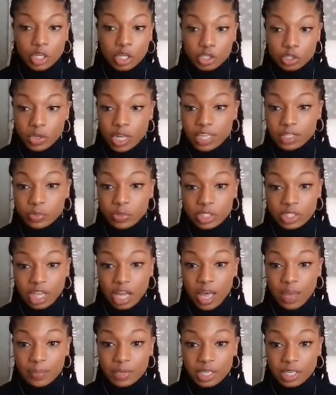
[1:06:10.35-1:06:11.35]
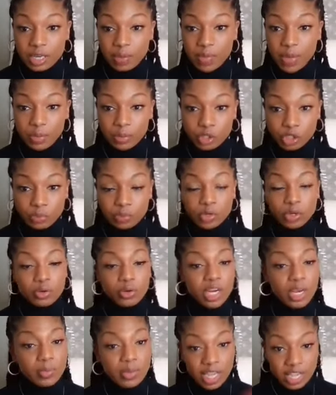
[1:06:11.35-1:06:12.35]
So that's what's happening in the membership
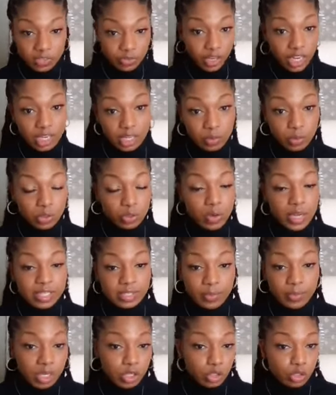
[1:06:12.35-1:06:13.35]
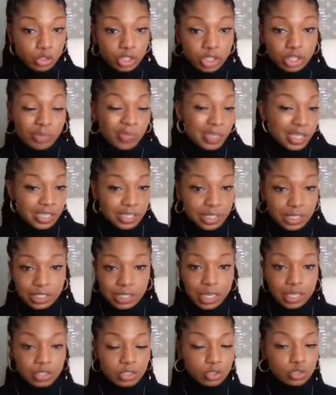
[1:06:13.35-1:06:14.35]
program. That's for anyone who has a ministry or a business.
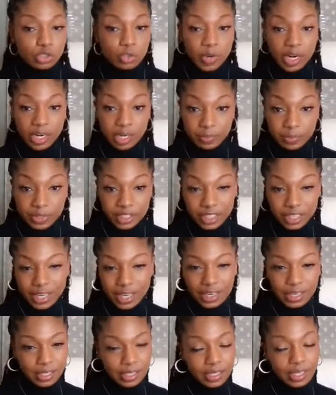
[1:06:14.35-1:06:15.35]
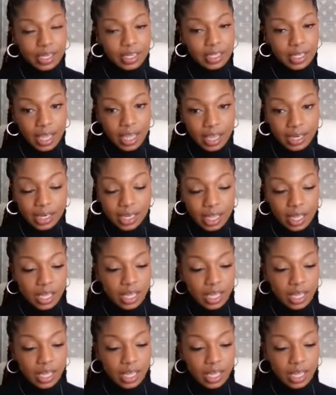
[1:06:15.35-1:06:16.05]
God told you to write a book, anything like that.